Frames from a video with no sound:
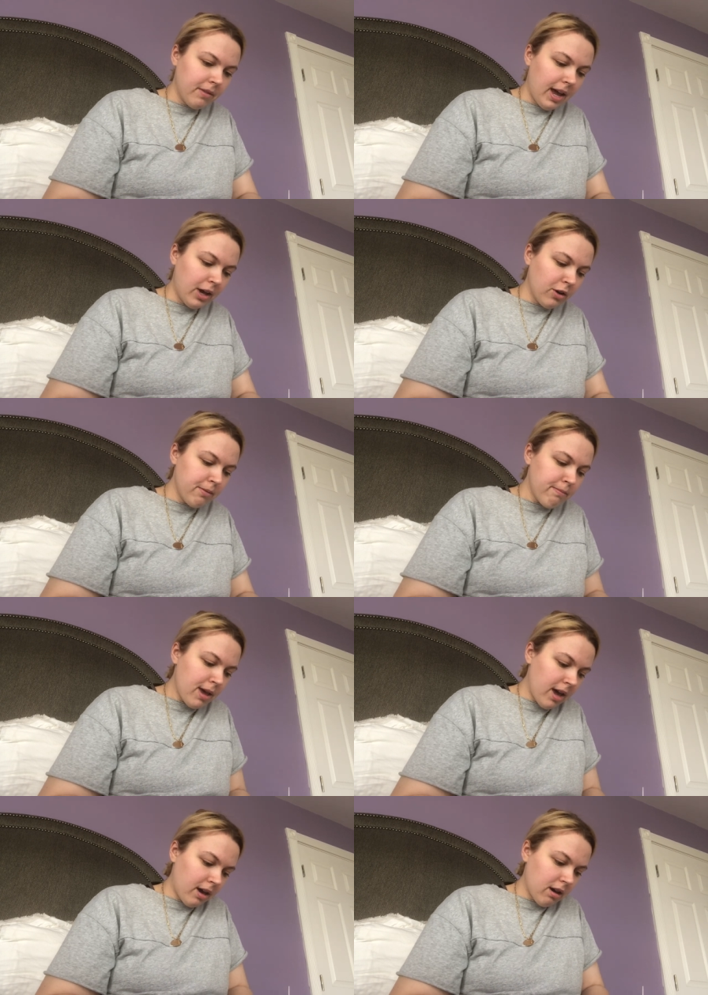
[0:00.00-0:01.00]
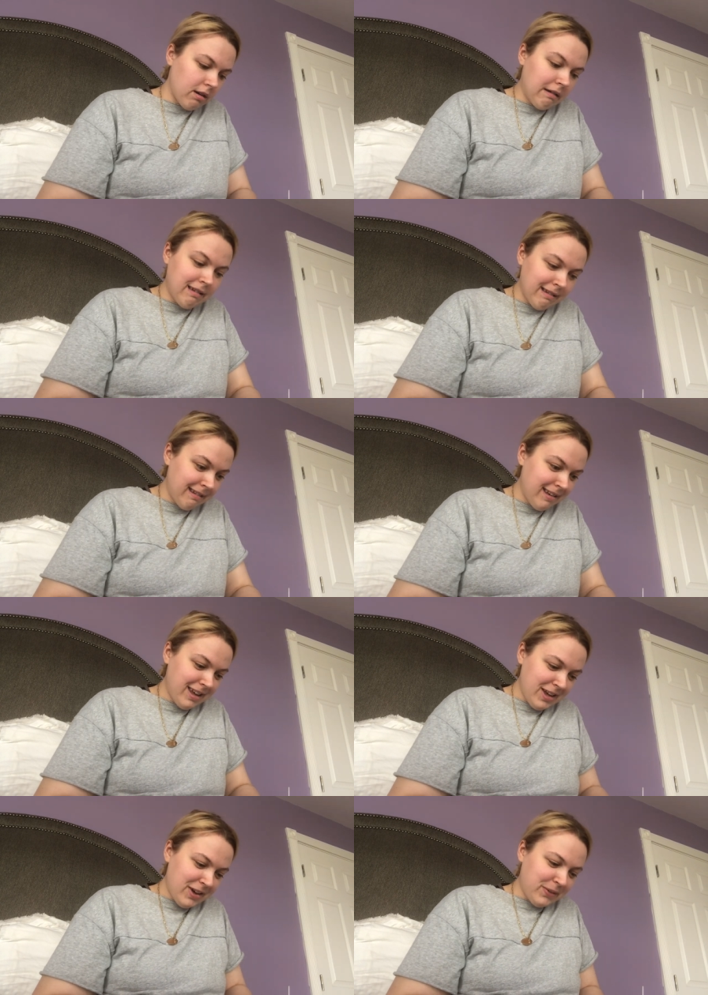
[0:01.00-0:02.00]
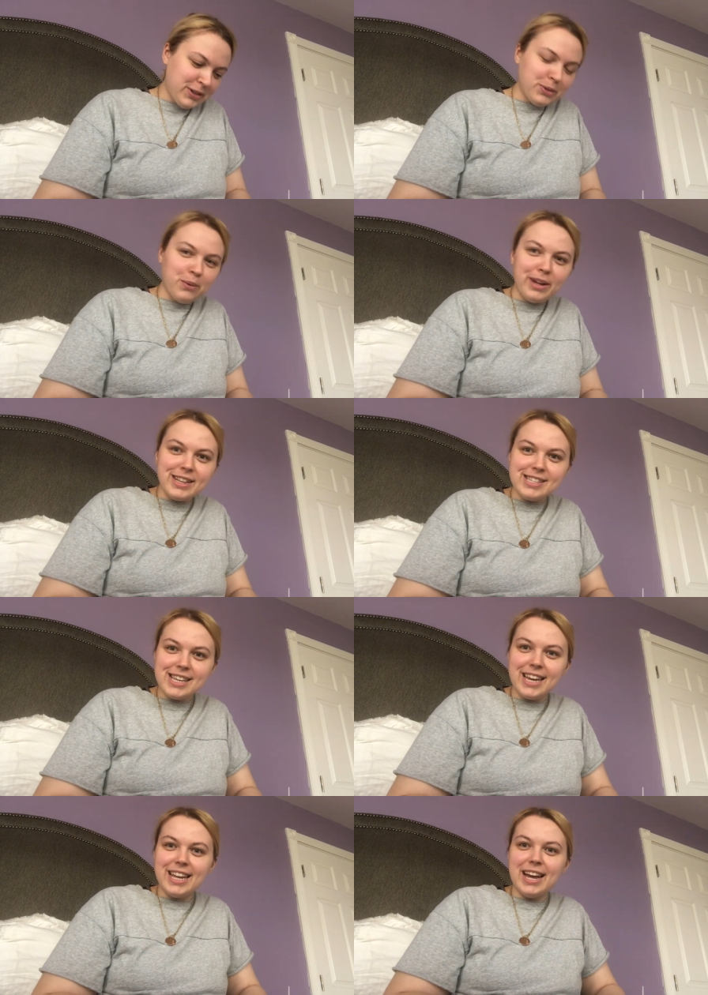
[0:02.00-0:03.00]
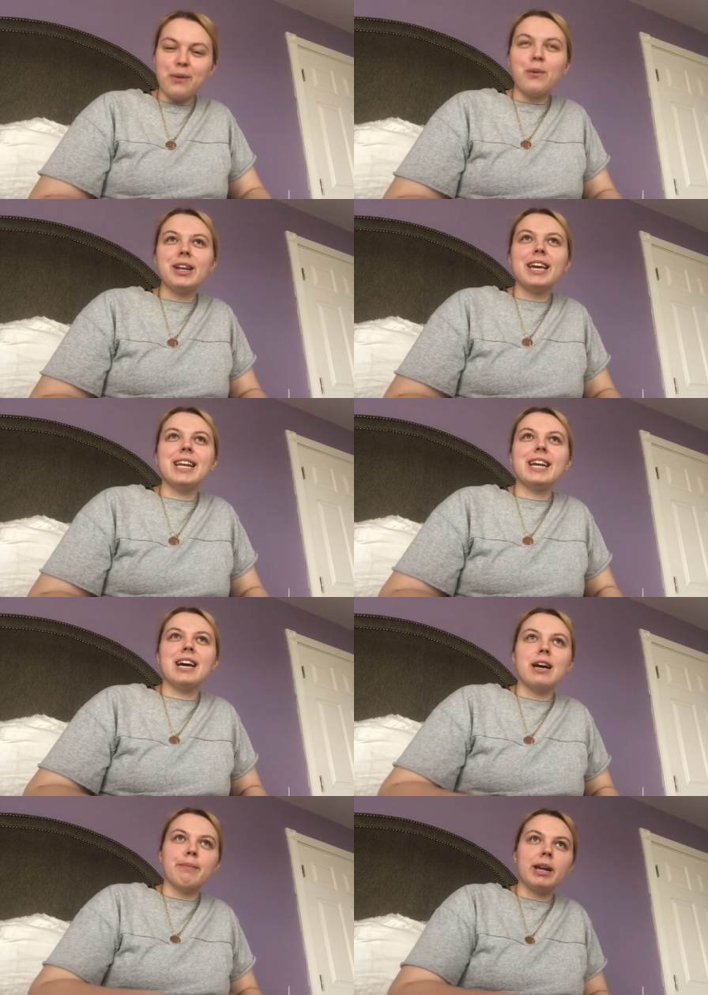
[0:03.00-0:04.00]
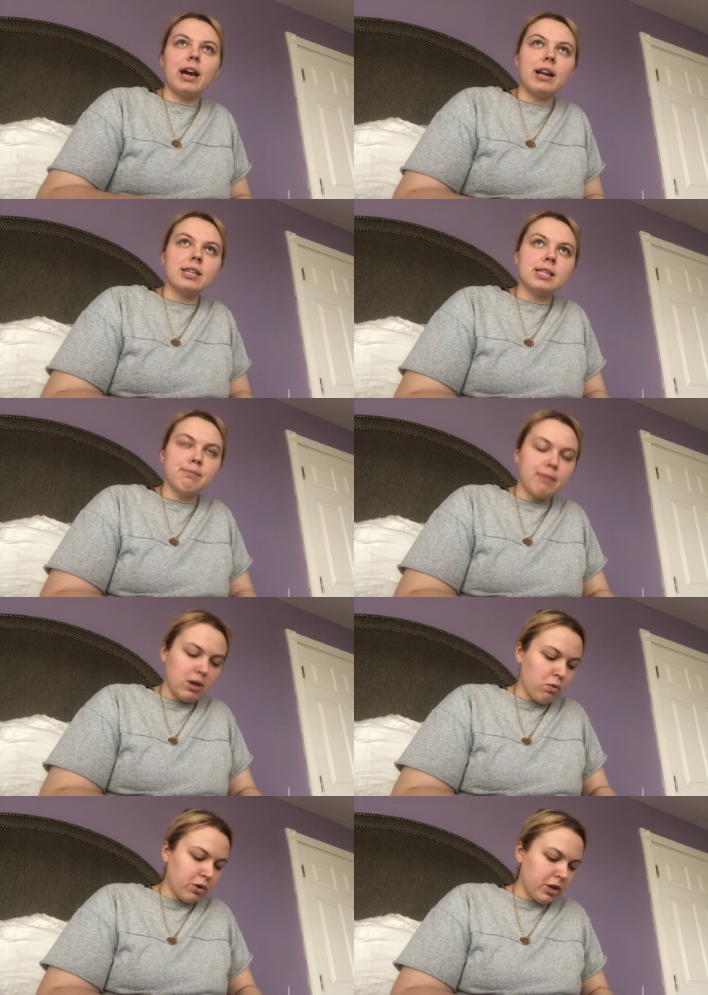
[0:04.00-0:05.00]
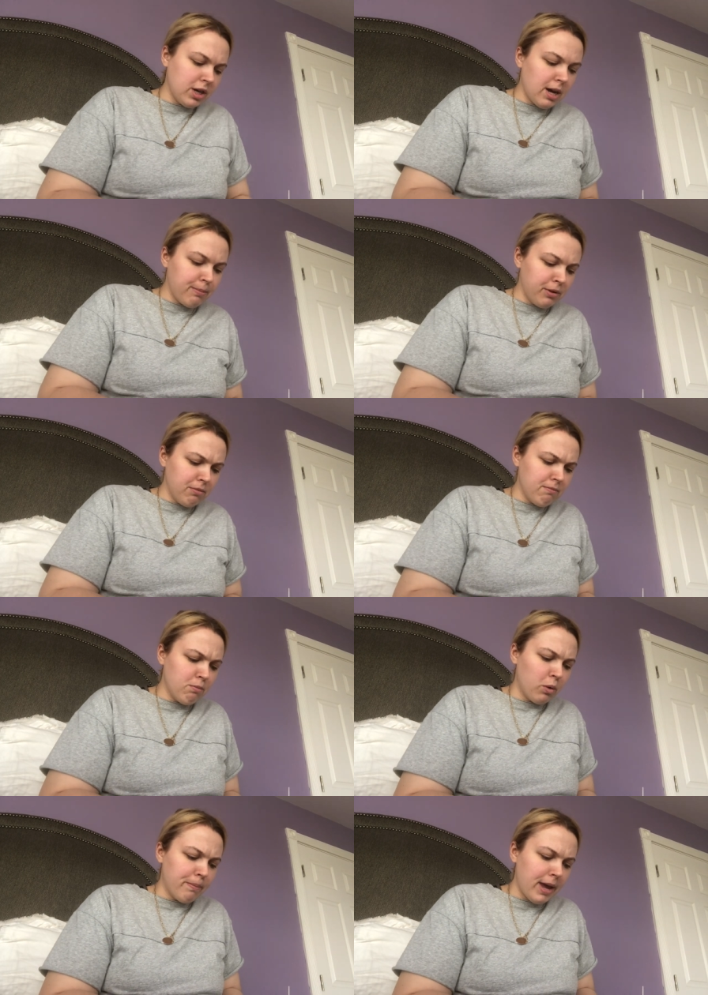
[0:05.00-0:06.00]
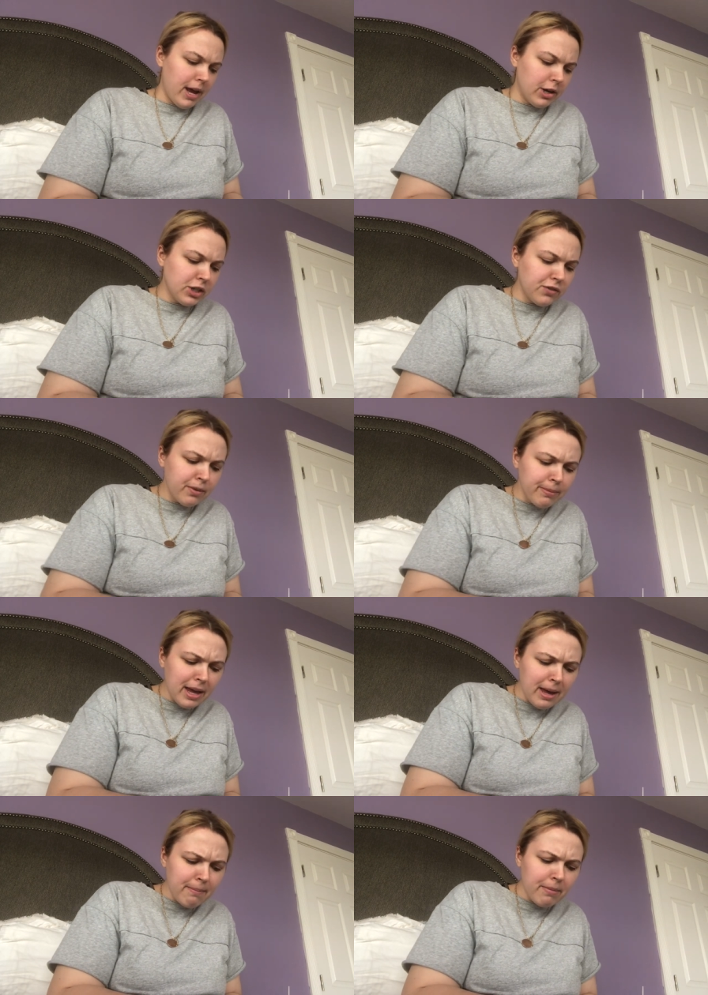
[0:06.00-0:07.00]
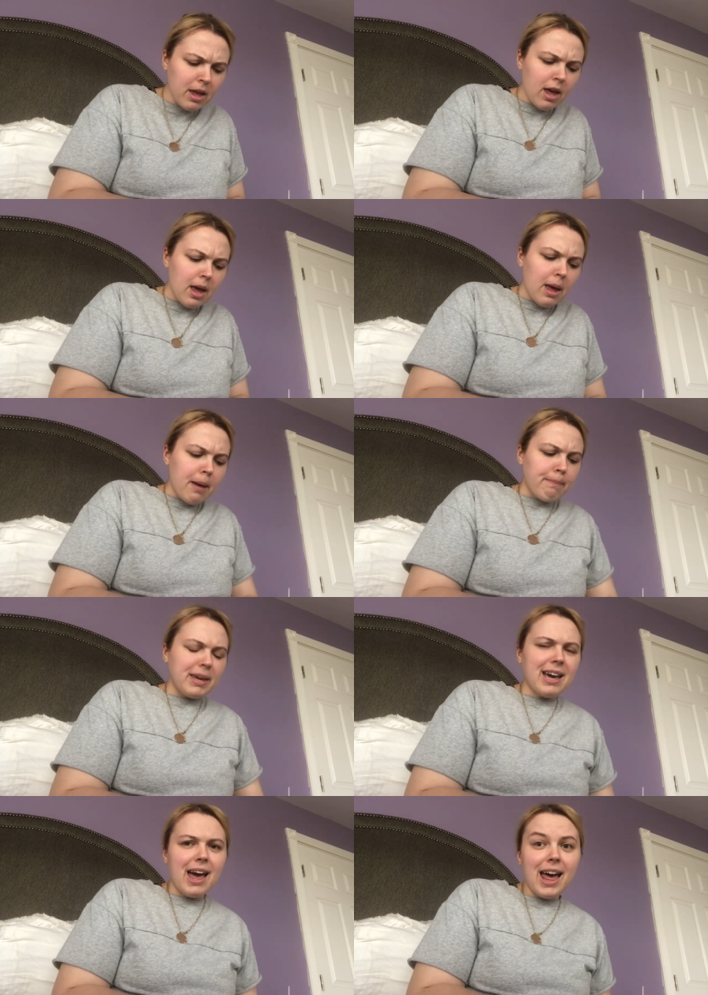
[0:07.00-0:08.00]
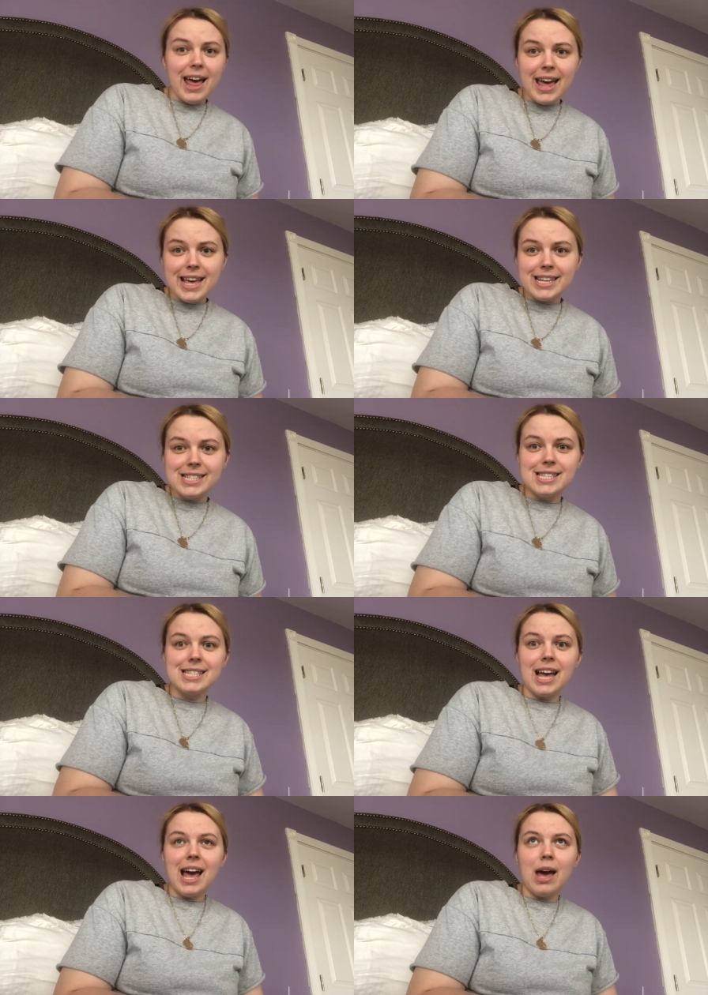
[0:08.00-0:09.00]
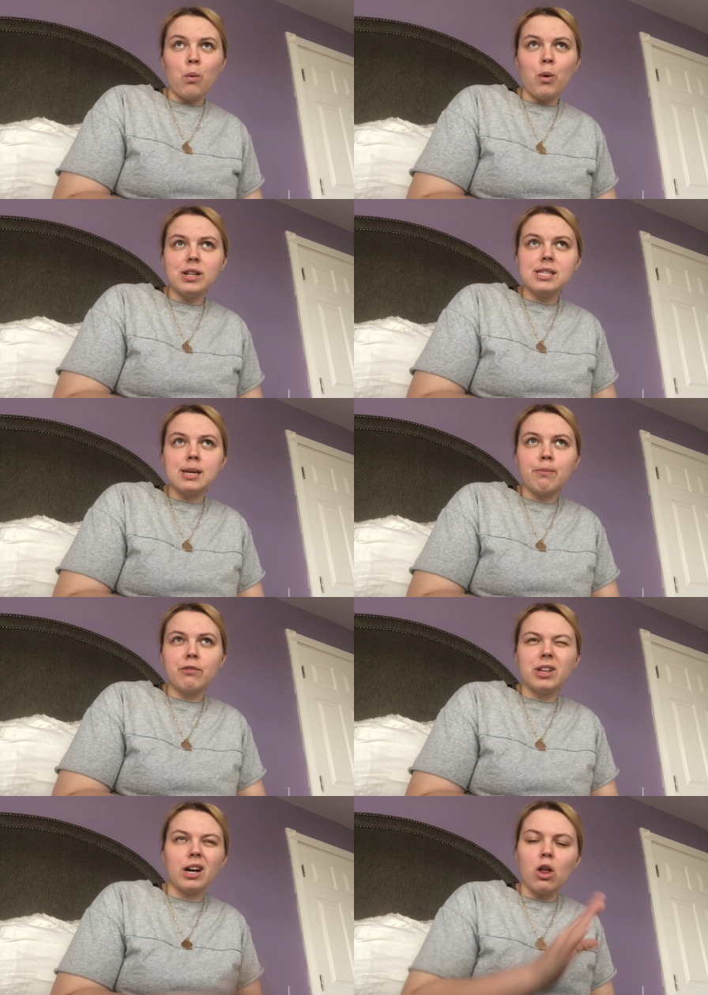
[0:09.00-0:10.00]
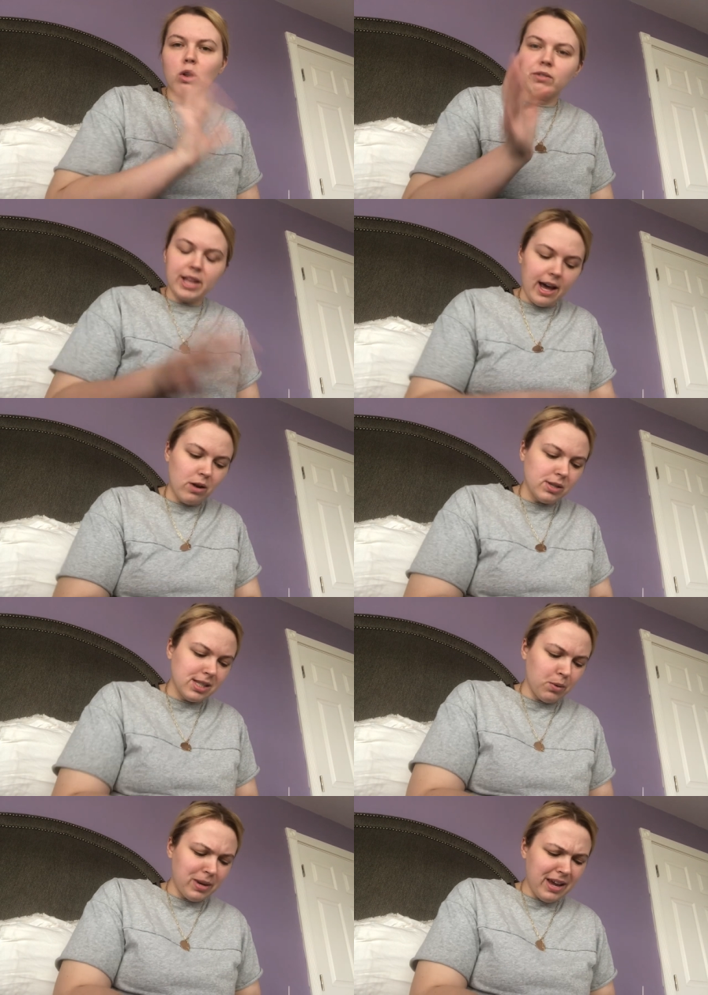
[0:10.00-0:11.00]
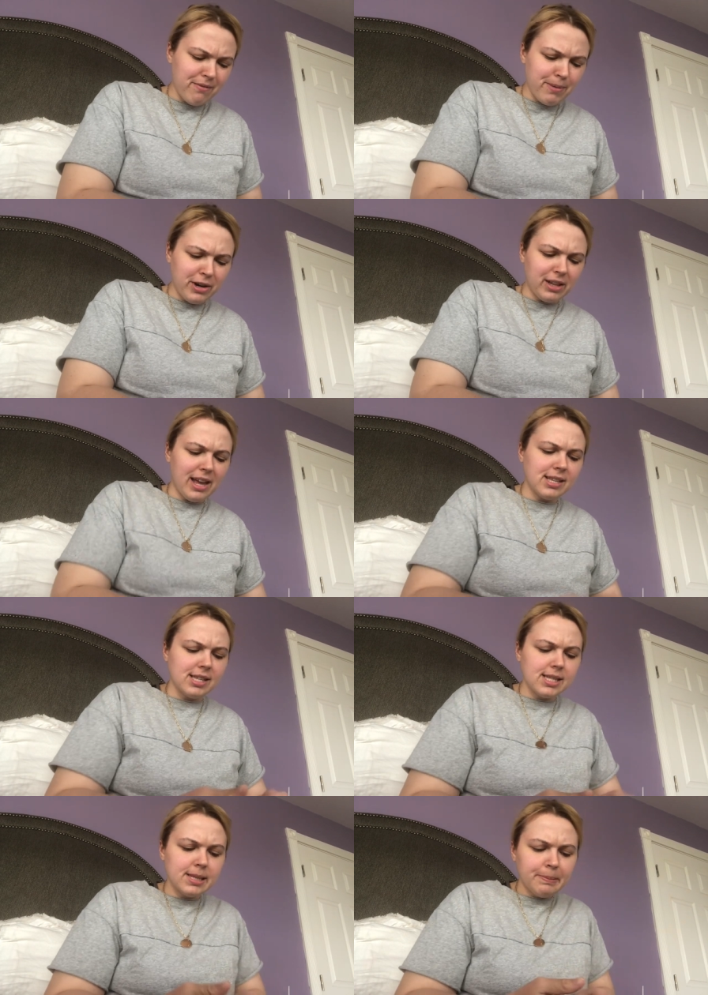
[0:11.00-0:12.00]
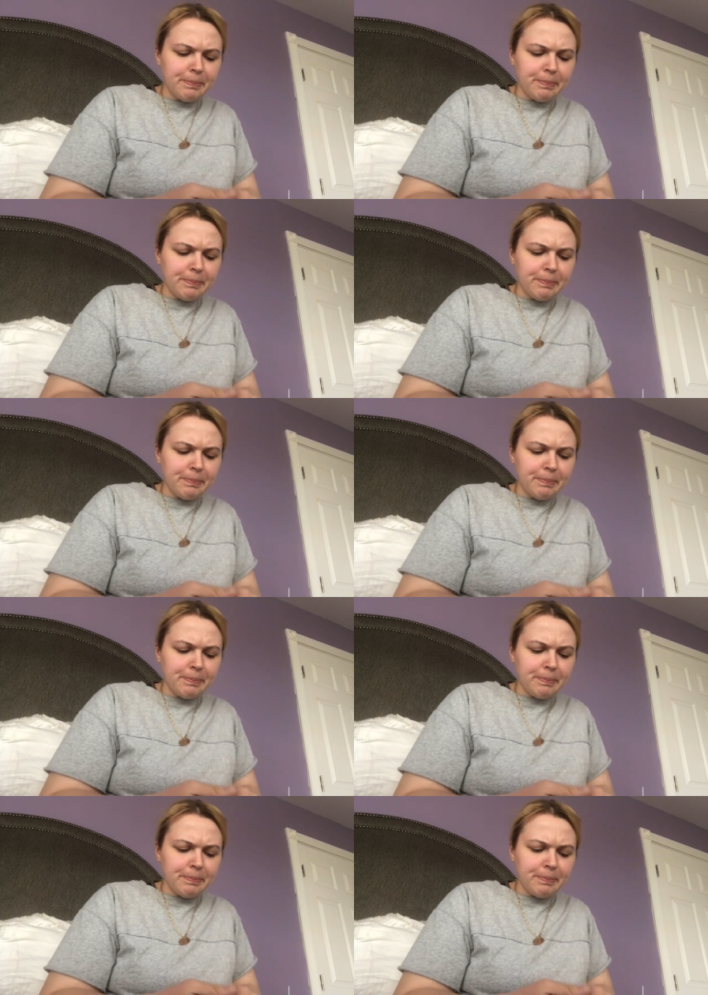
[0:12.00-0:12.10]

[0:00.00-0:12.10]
I couldn't pick which ones that I wanted. And I honestly might order a couple more pairs from them because I want some for like all over the house. Like when I have a pair of glasses,